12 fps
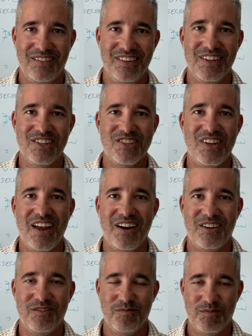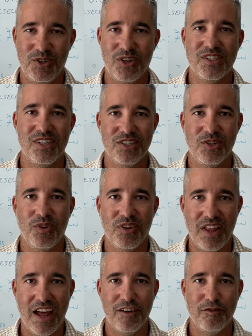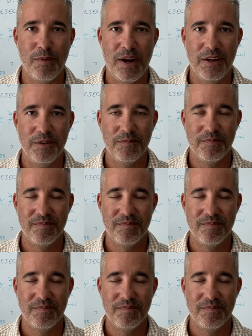years later turns into a lot of money.